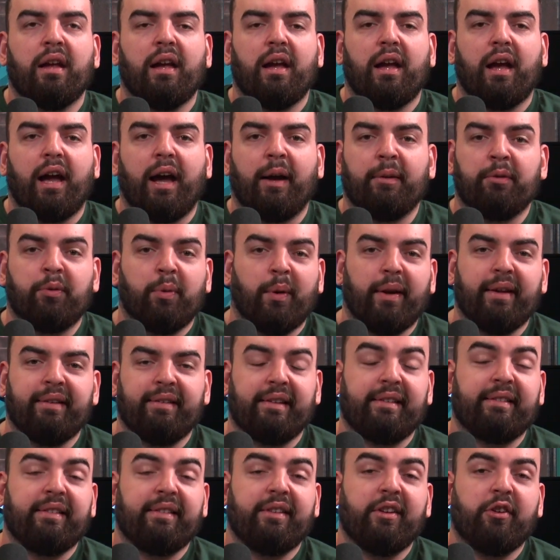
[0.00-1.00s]
I'm
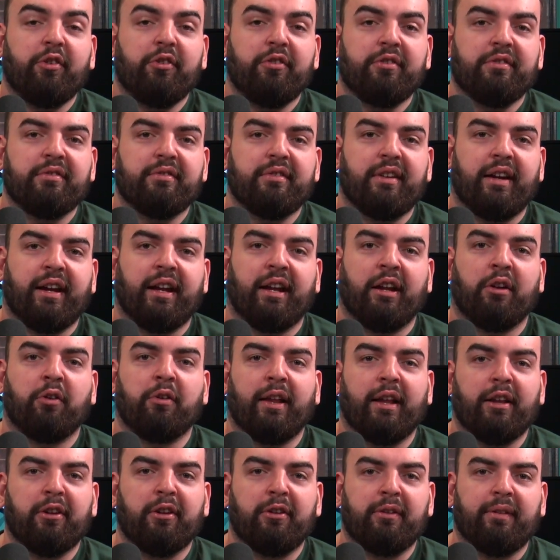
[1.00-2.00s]
26 now, and I go,
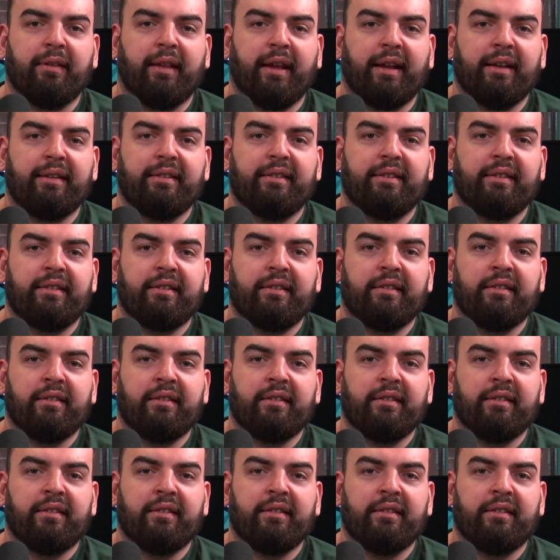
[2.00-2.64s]
that's that's